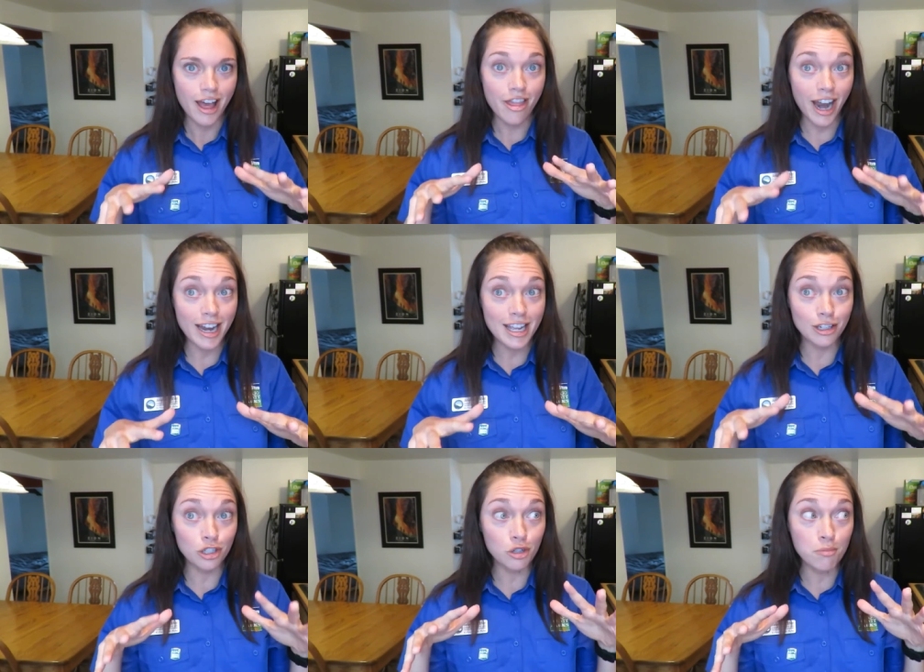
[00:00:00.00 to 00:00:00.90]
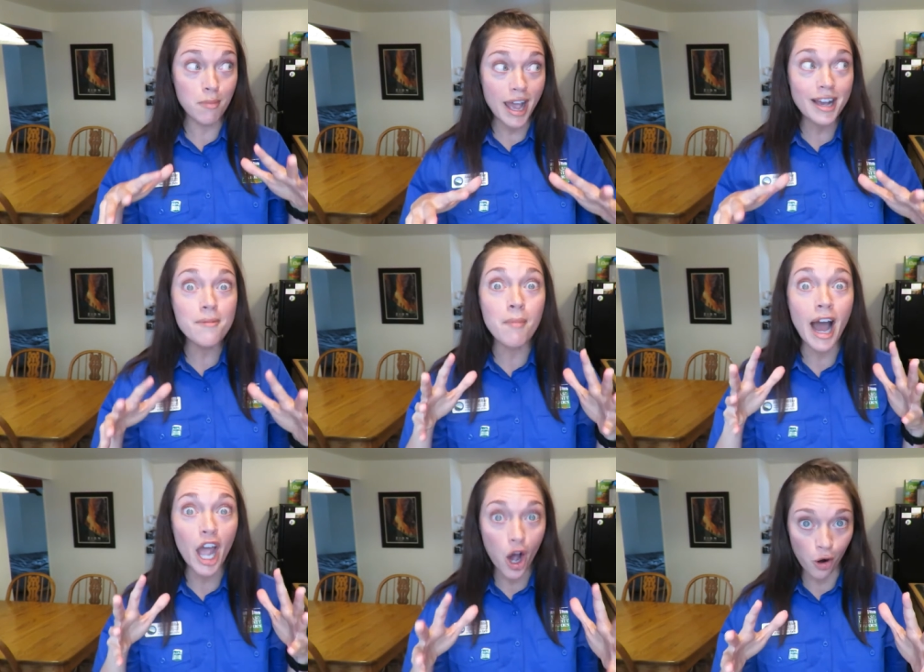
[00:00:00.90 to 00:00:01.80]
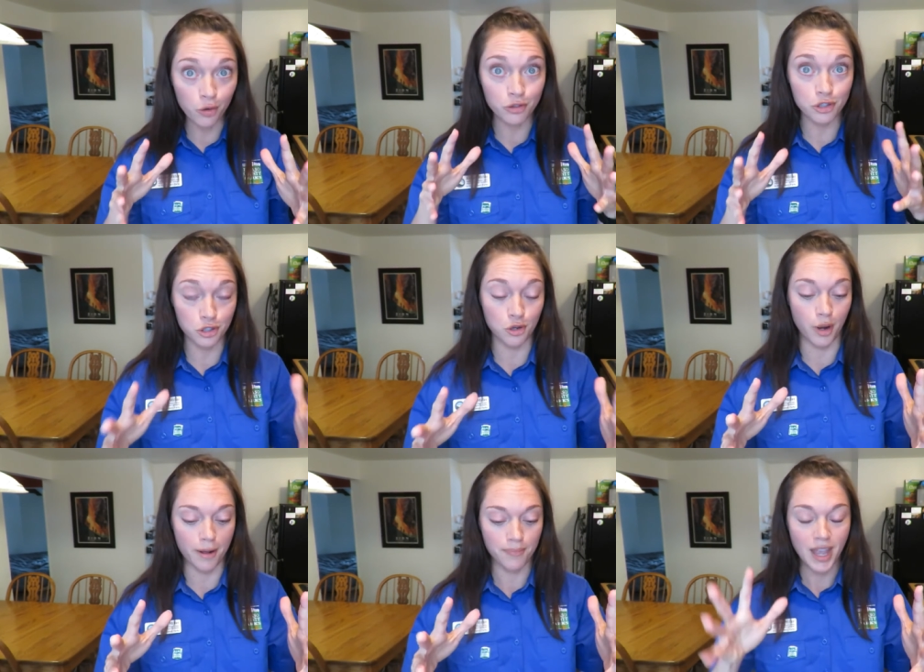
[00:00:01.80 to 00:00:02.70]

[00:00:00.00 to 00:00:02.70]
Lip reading: that I need to make my own suet.